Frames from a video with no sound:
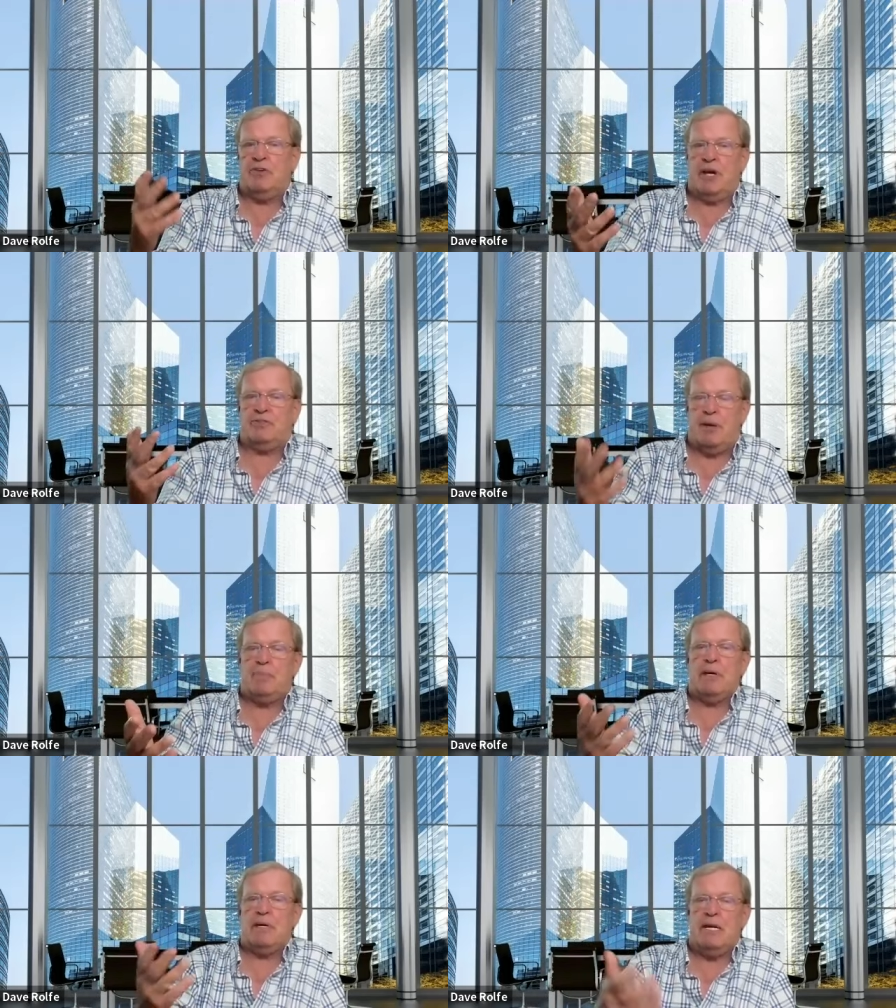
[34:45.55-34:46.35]

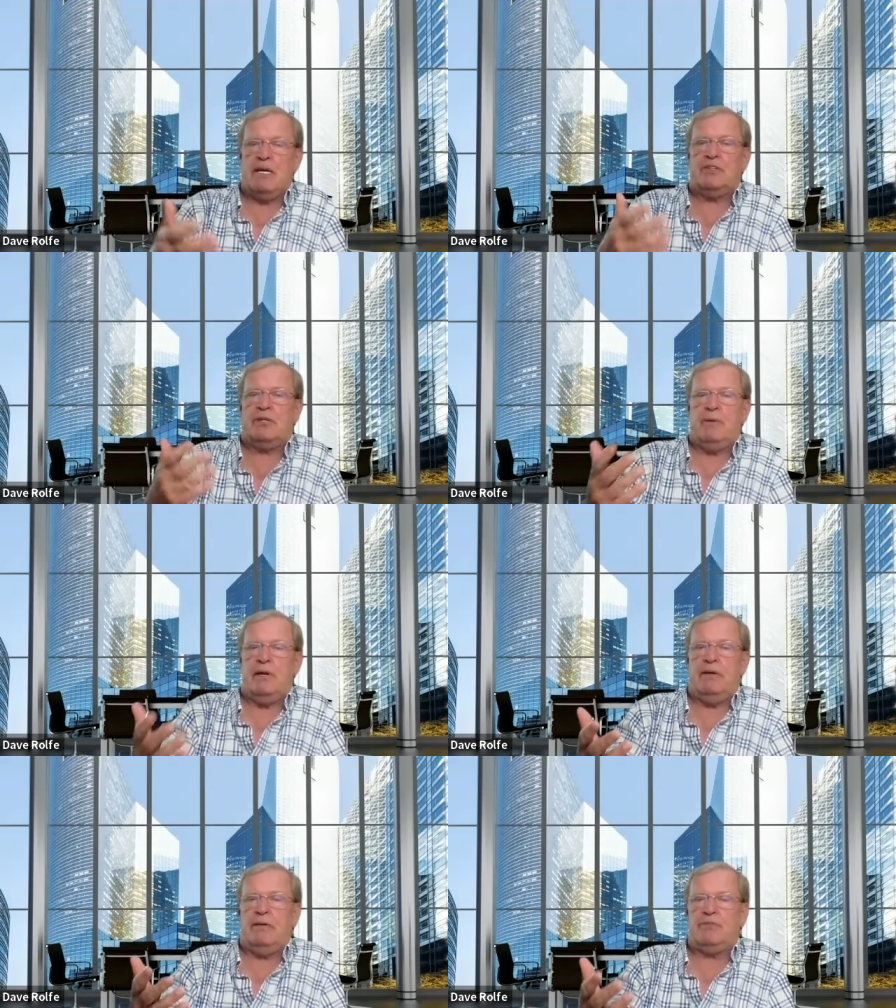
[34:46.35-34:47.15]
discussed, something
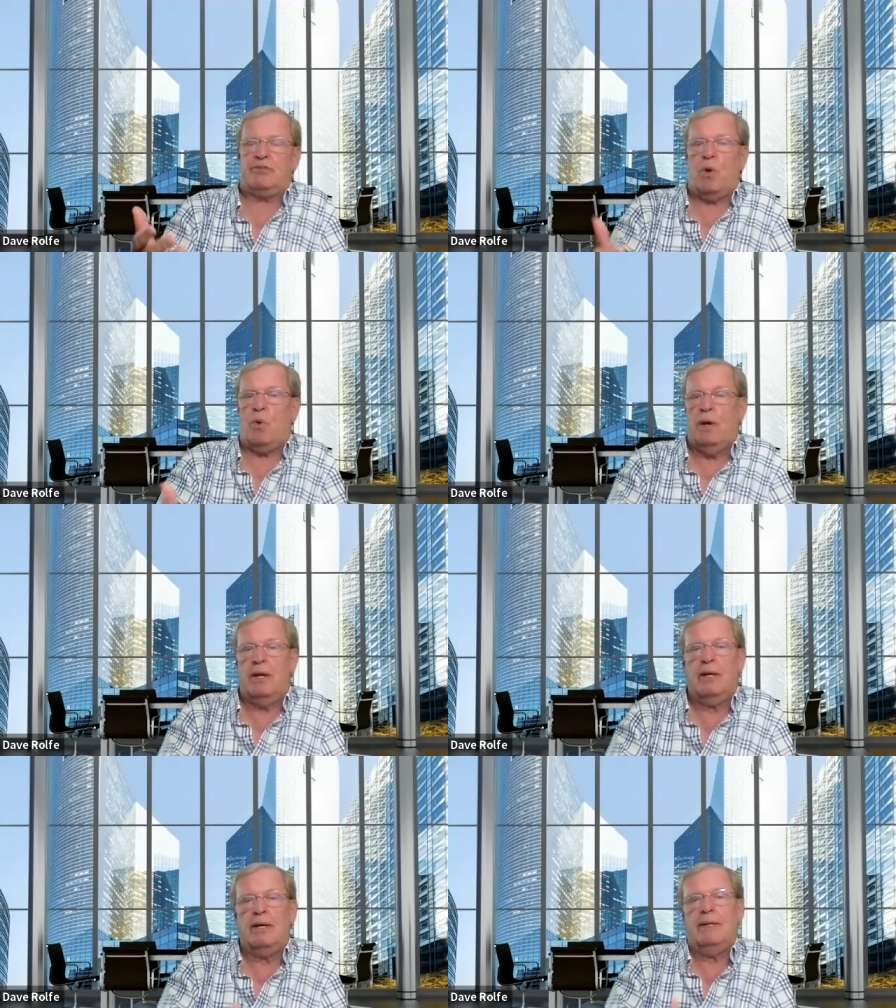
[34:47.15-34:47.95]
needs to be
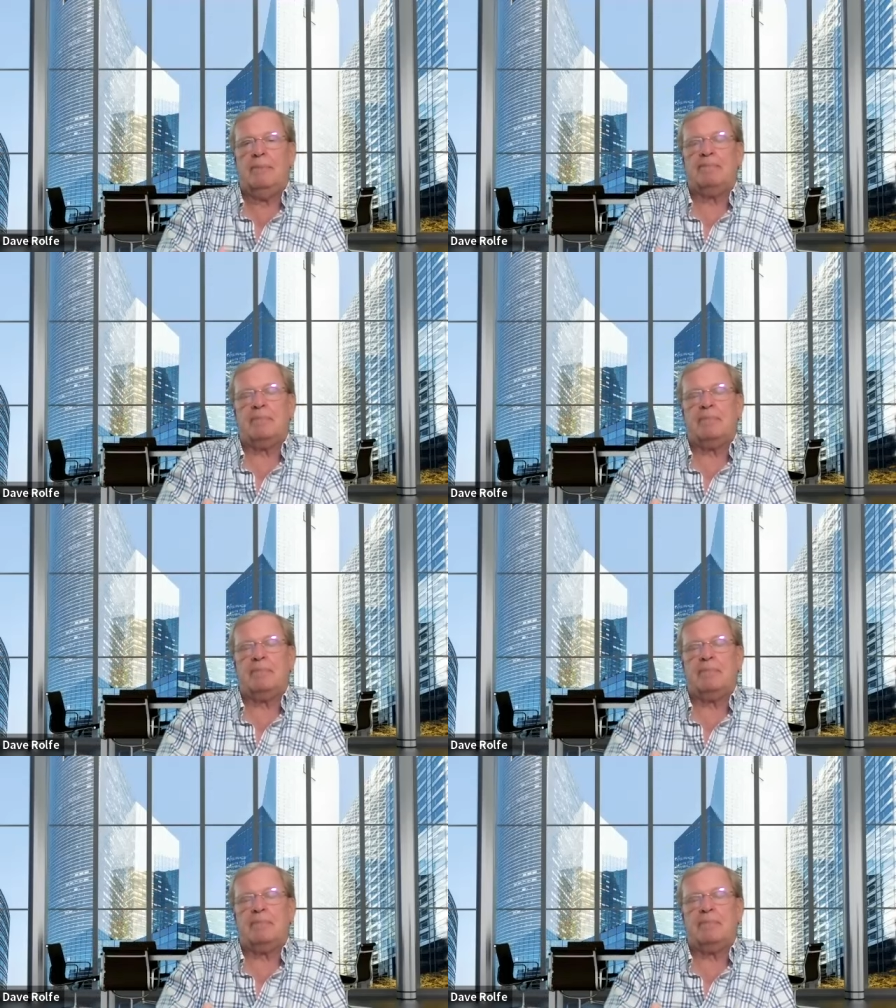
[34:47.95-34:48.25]
so.